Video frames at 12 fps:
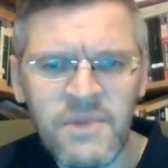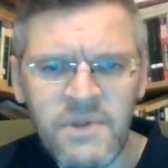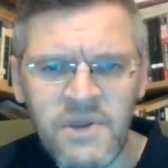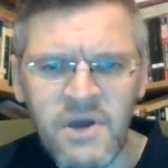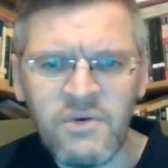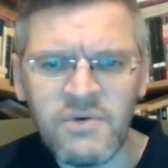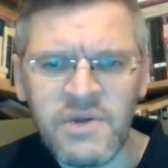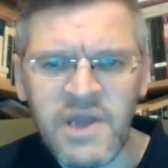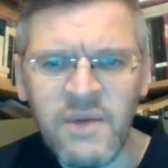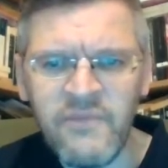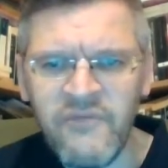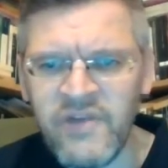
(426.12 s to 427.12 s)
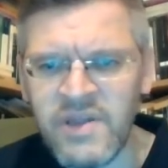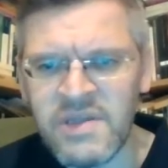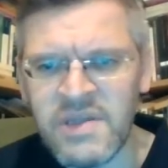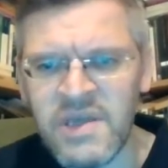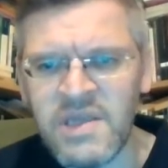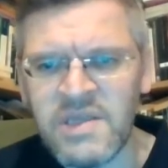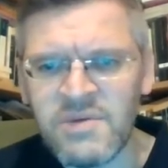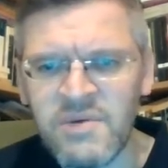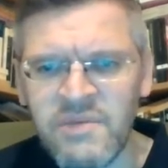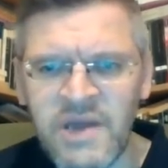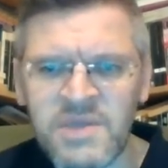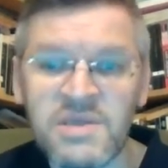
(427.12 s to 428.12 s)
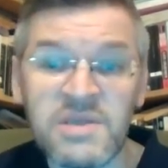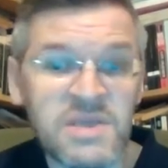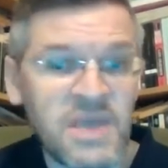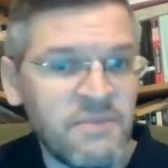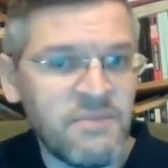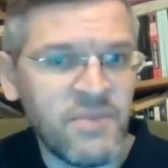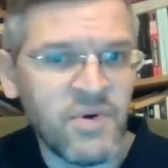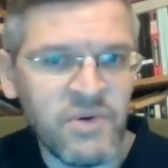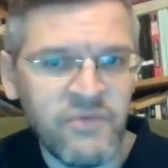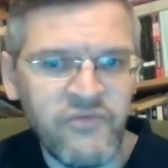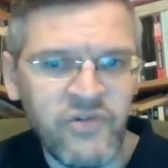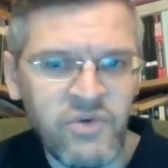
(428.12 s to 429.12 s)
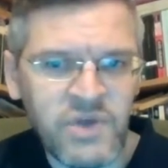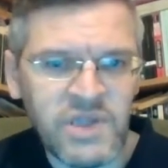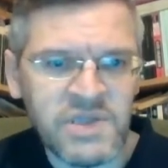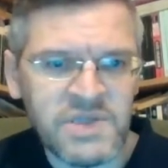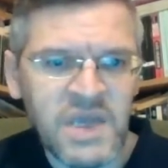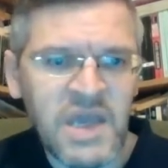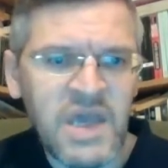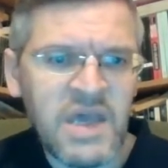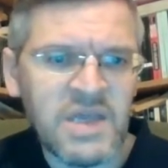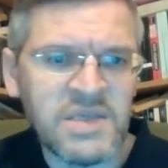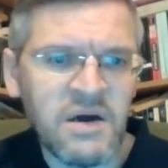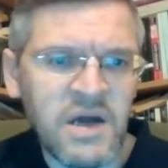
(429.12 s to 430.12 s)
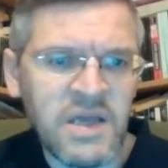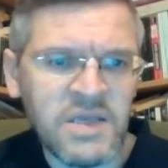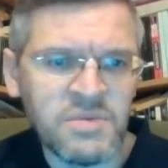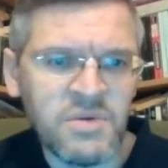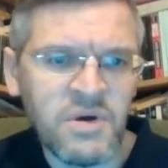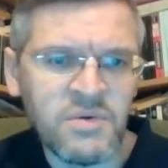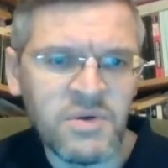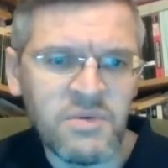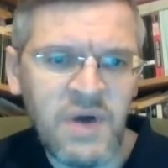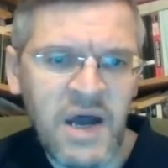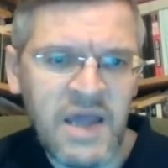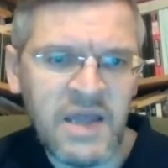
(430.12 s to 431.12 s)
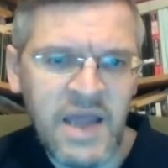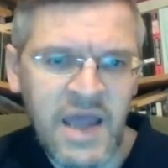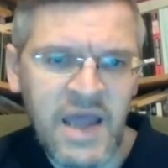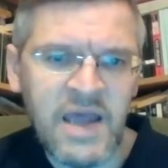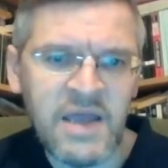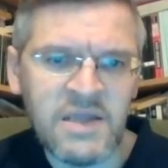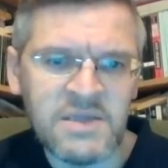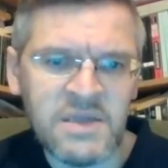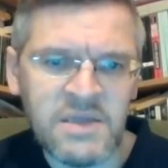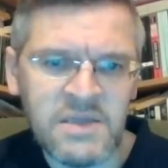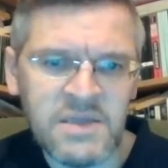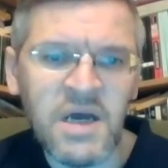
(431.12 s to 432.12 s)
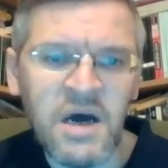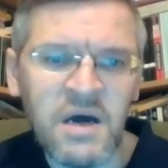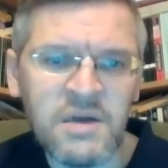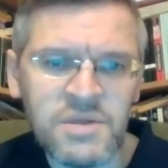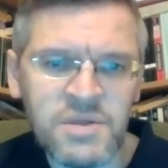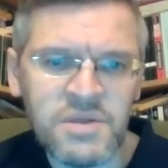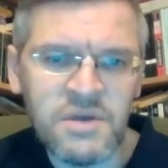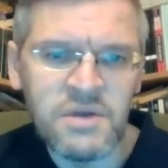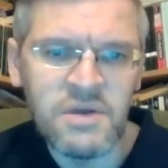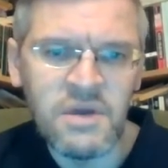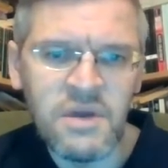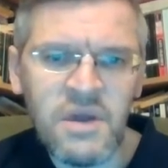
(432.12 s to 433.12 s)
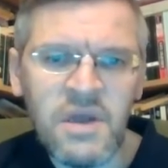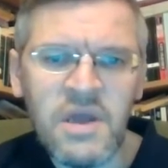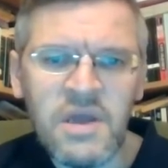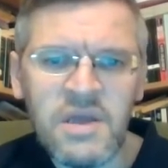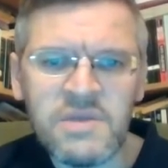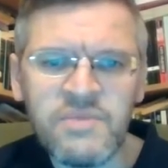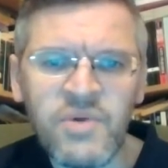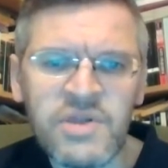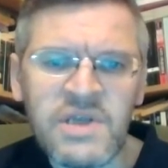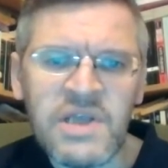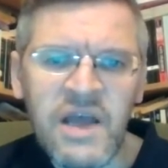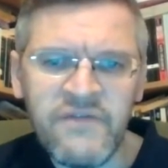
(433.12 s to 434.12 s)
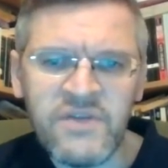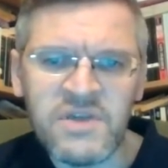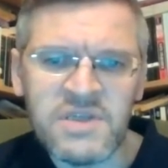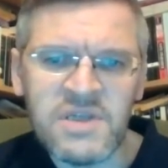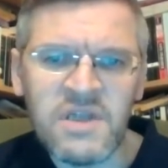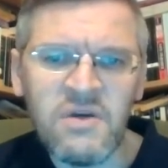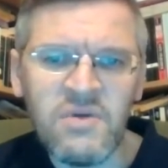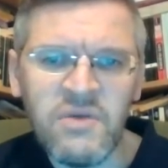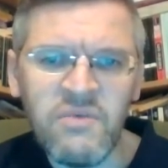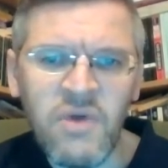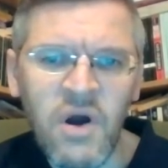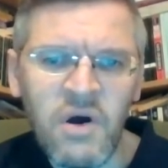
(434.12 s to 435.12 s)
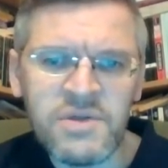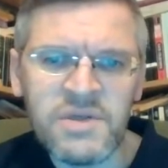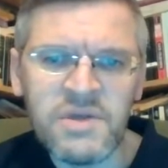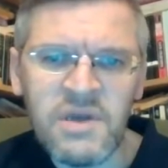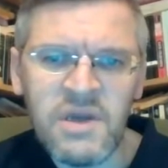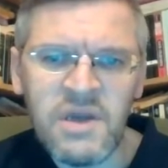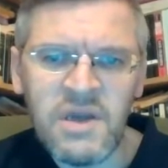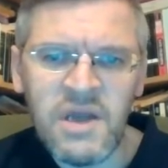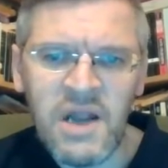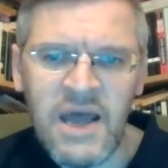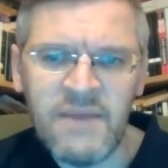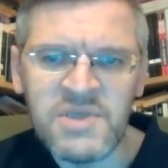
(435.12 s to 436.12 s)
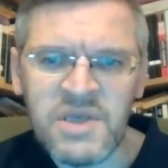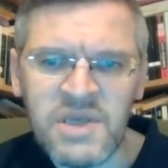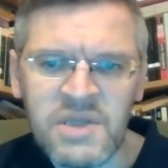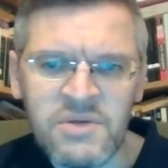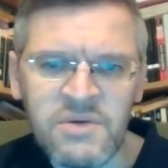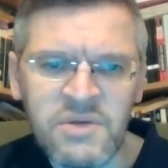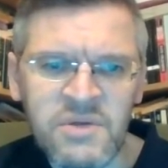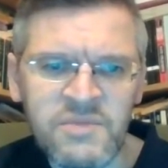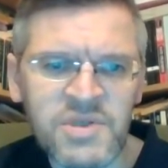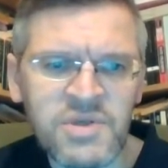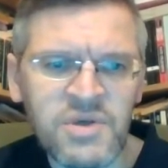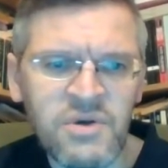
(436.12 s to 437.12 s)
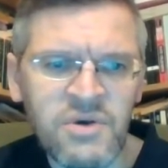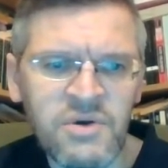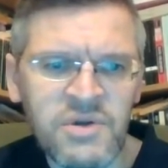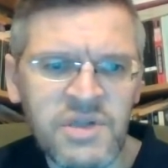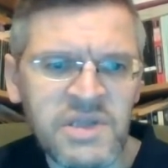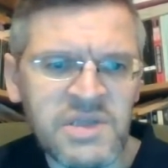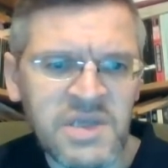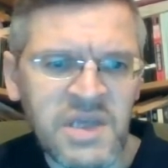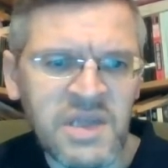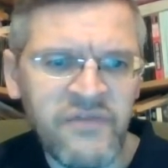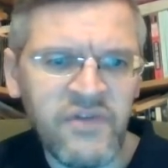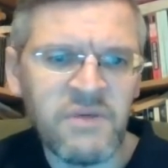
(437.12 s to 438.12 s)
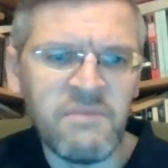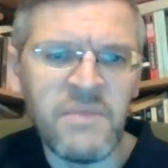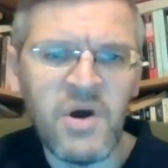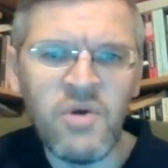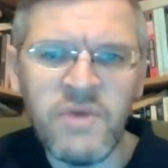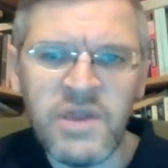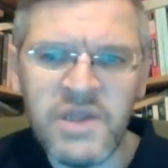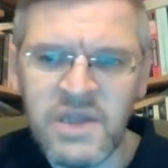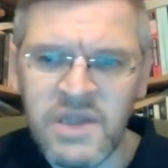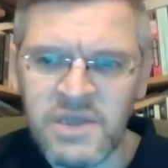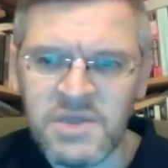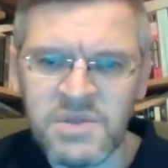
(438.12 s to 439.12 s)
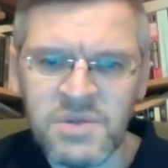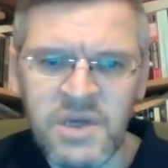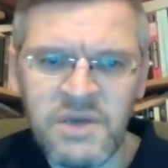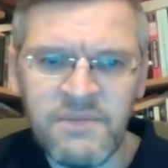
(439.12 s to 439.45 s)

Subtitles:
Cold comfort indeed to imagine his temple in ruins, his eyes rolled away and hands untouched. His body left to slowly rot, collapsing into an obscure and insignificant moment in history.